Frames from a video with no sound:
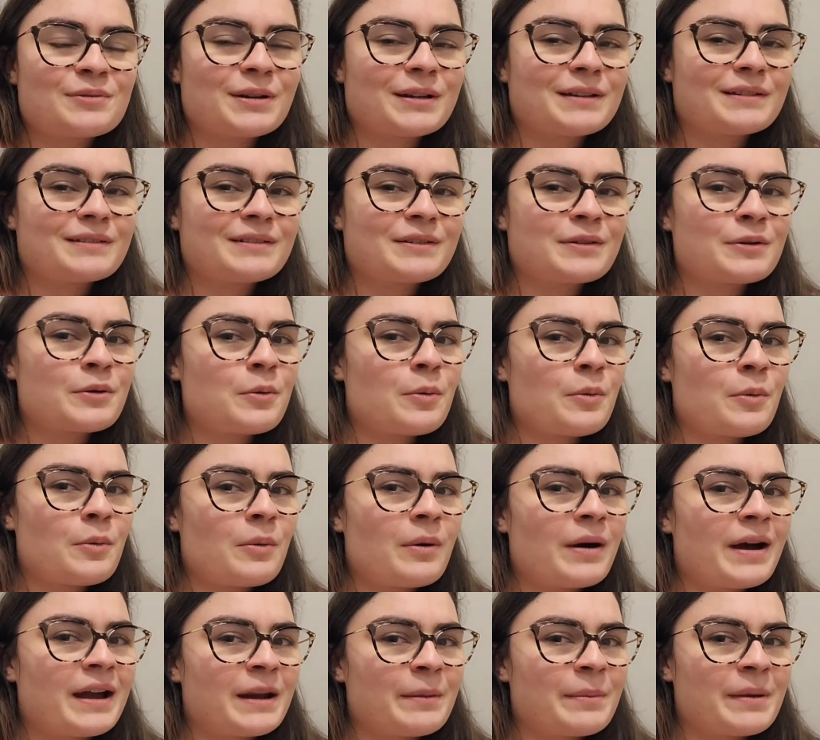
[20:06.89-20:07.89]
read
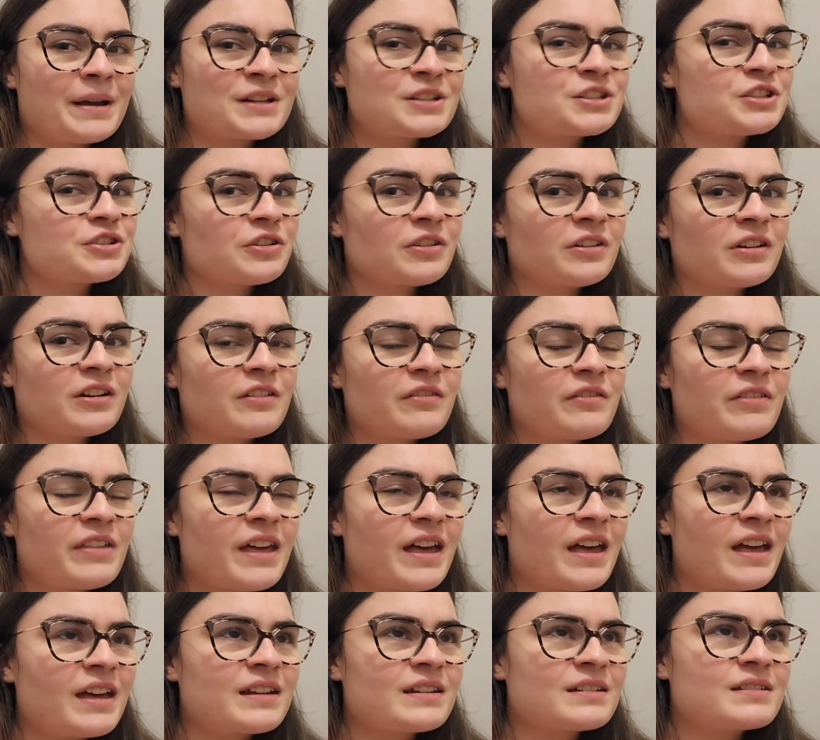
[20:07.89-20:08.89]
quite a big chunk of
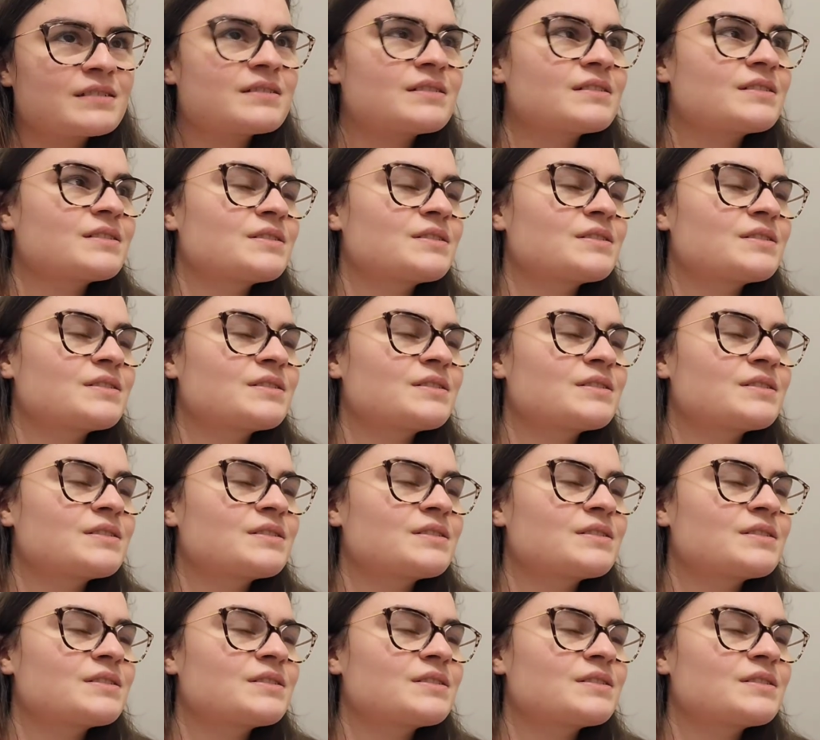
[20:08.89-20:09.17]
that.